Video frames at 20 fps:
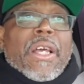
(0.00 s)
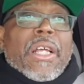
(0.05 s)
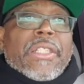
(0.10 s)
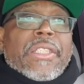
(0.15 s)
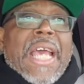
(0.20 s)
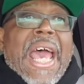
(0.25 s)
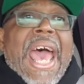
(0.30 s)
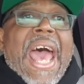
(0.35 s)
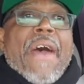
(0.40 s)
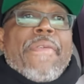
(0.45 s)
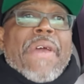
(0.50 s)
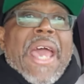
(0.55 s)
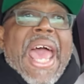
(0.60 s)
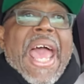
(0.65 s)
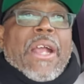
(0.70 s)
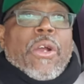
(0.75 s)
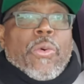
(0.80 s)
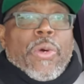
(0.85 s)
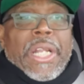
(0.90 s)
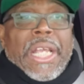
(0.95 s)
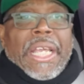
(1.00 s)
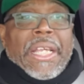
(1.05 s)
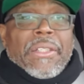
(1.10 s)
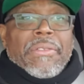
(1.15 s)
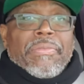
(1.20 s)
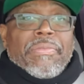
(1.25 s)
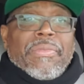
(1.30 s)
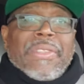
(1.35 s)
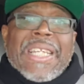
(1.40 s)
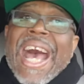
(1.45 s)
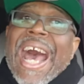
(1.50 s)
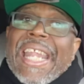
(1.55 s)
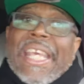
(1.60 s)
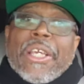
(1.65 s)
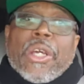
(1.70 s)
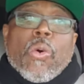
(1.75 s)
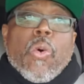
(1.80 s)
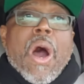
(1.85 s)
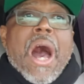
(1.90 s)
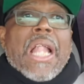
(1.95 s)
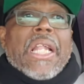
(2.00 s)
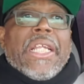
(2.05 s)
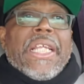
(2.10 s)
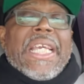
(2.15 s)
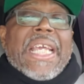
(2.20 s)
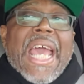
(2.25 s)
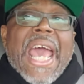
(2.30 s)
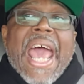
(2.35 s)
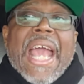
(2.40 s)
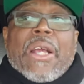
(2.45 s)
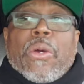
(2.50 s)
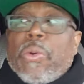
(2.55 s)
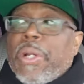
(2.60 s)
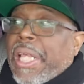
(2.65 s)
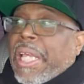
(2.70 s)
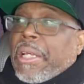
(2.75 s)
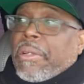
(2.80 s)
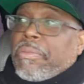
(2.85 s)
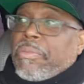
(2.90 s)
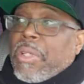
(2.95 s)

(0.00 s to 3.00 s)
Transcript: to have equity. Not equality, equity.